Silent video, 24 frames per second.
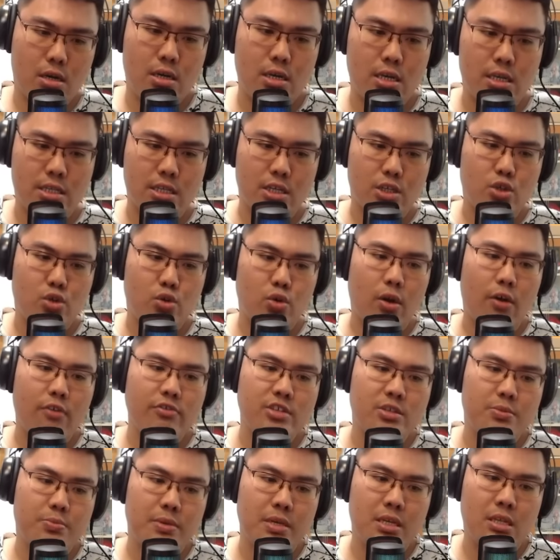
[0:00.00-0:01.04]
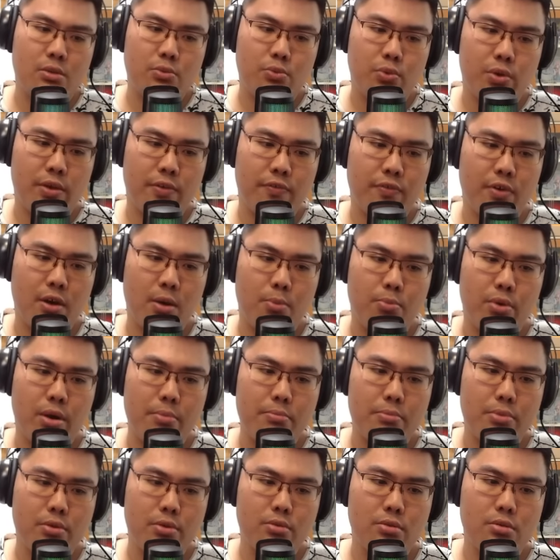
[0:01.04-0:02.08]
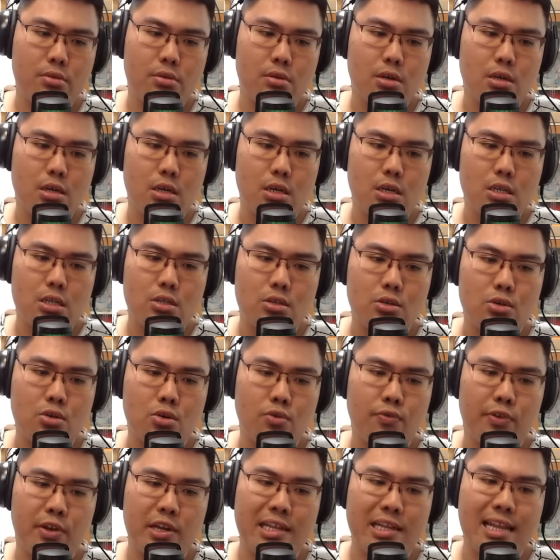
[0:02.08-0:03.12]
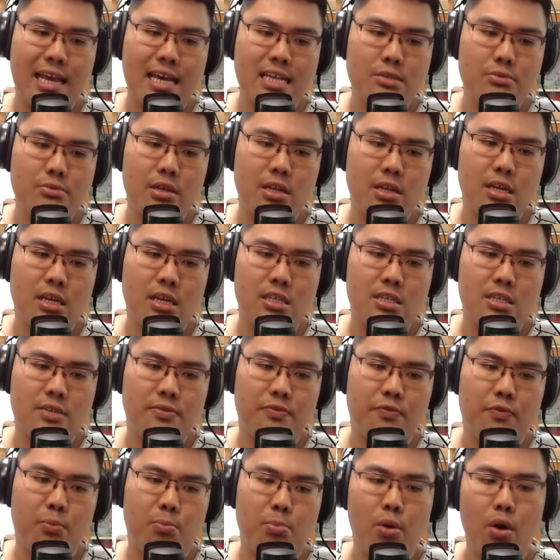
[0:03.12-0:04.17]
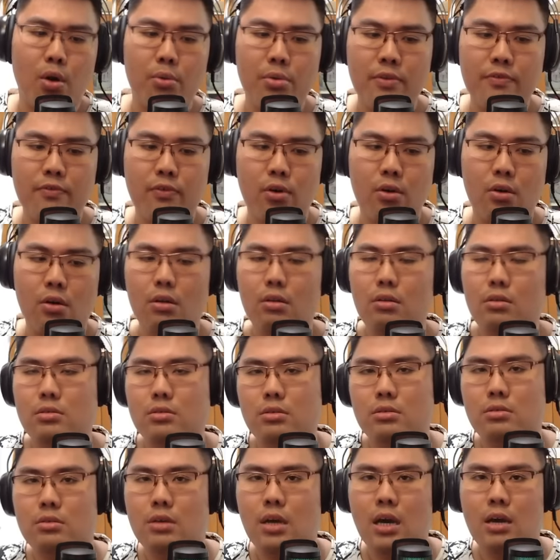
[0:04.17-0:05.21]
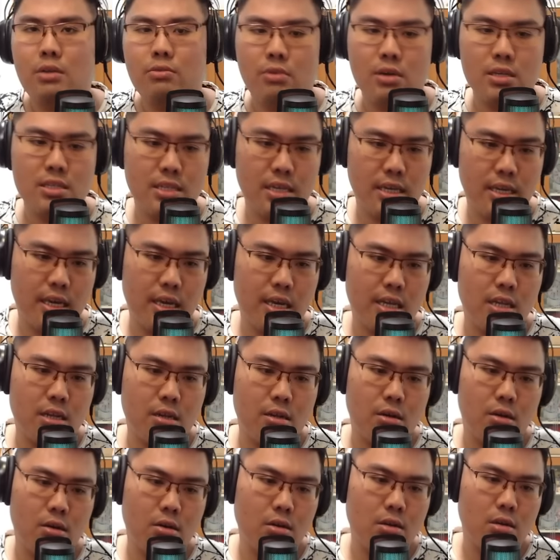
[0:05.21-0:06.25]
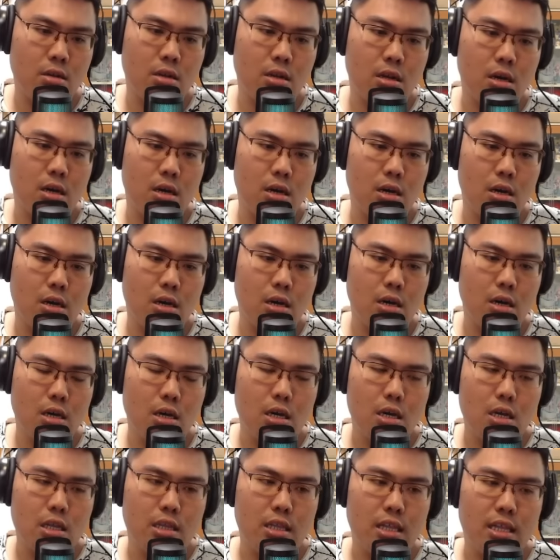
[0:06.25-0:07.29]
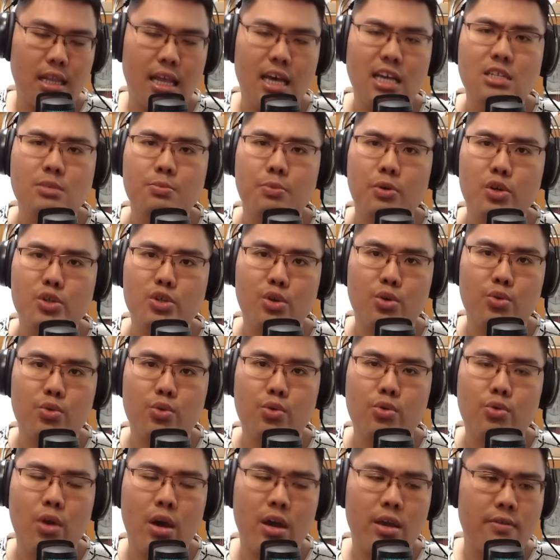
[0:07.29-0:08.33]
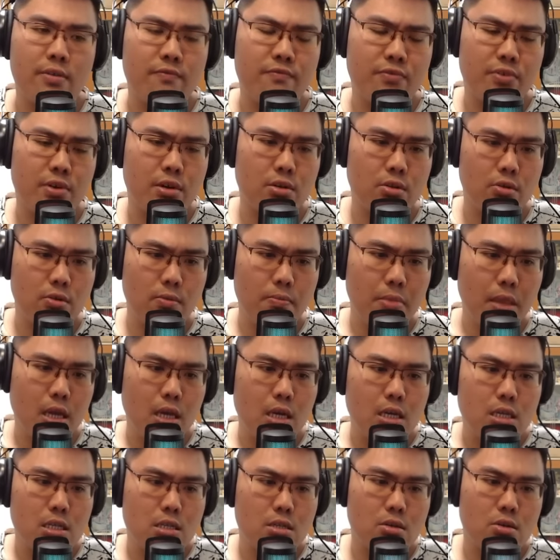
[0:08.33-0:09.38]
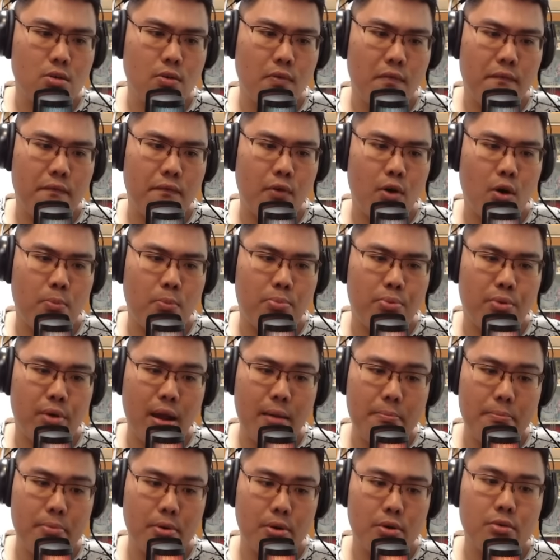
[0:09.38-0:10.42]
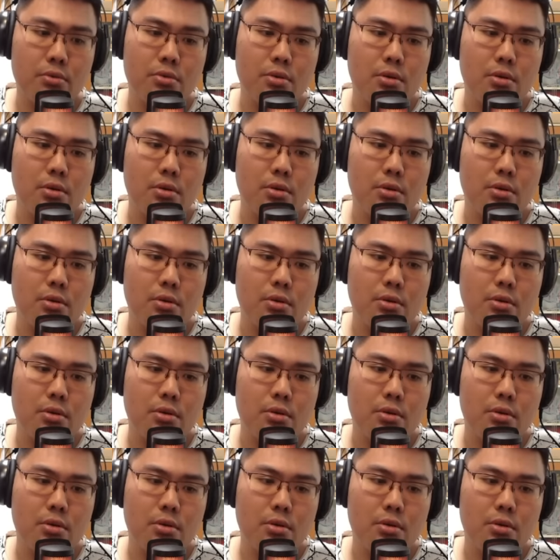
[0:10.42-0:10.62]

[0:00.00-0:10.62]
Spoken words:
it's a 12 speed with Bramble. So for the last one, it's probably for Colossal Guard once I get it on the last boss, Aurora Inferno. So for Bramble